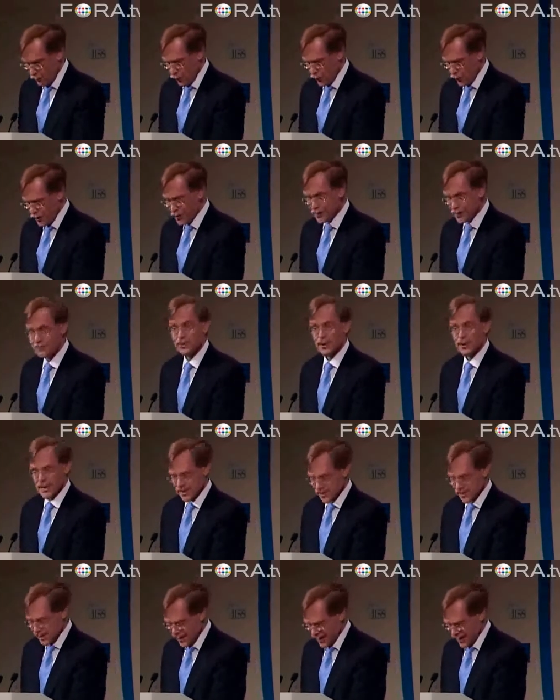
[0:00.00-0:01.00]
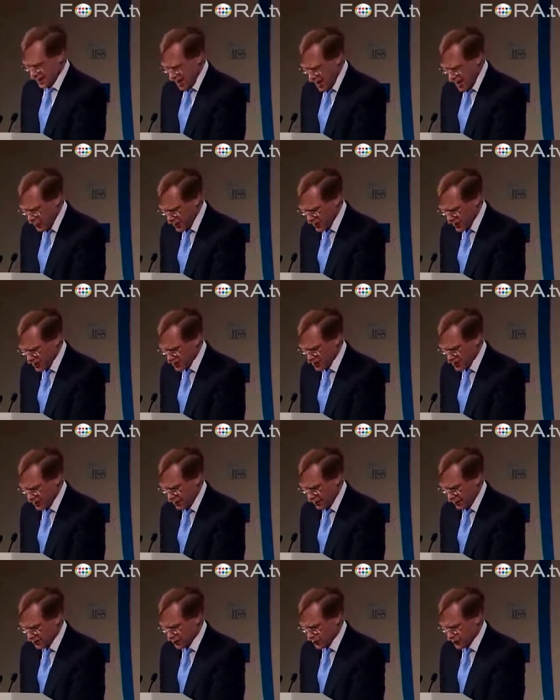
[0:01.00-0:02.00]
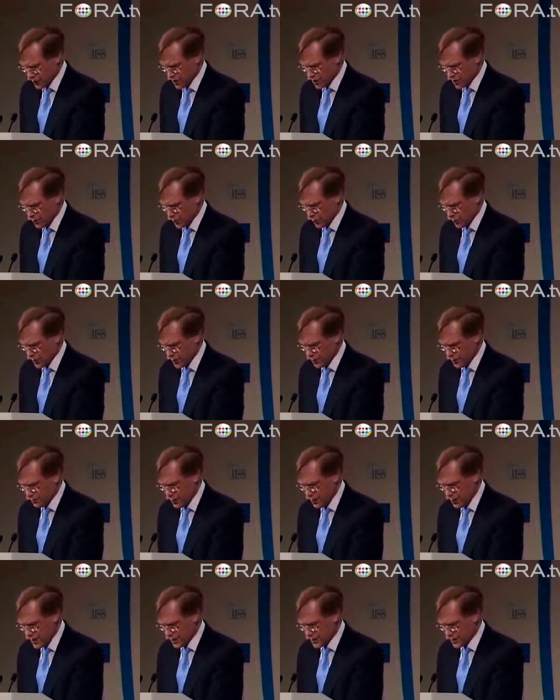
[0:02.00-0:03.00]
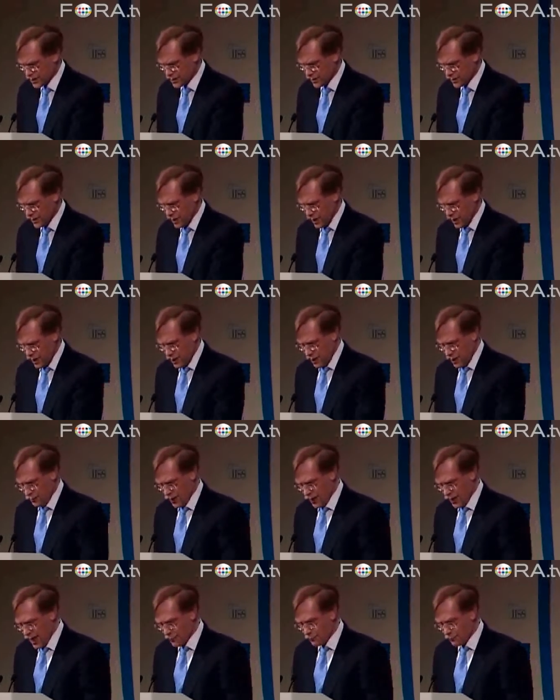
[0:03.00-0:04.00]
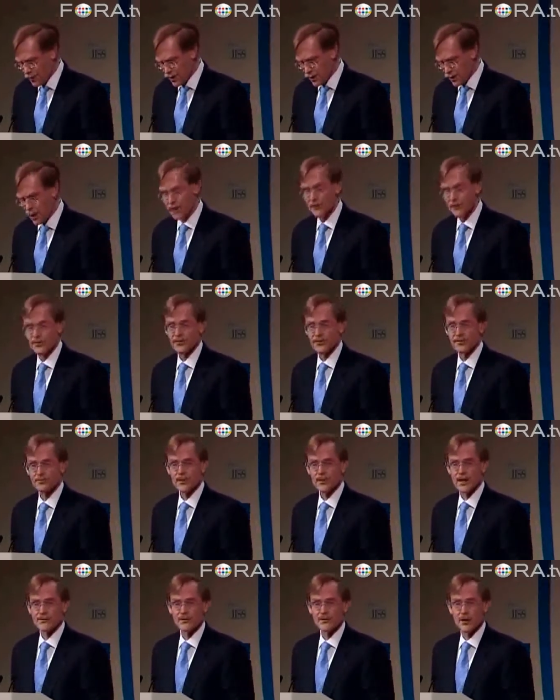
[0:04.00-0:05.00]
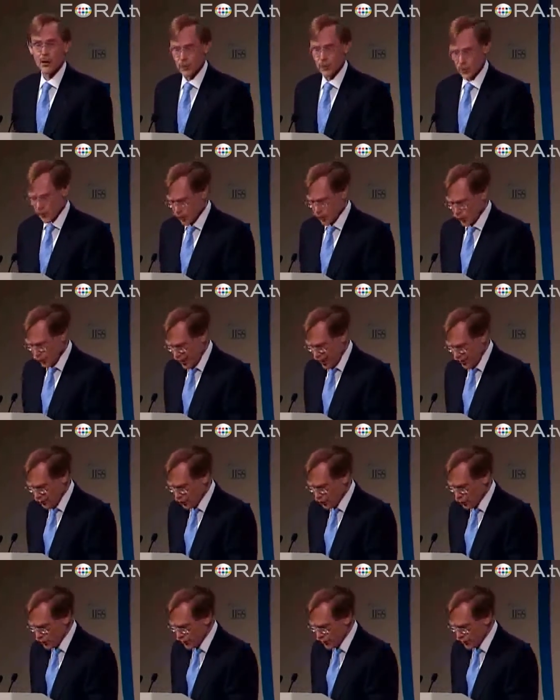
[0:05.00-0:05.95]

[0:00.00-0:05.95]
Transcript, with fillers: Putting in place the economic incentives for stability and peace may not be enough if donors don't have a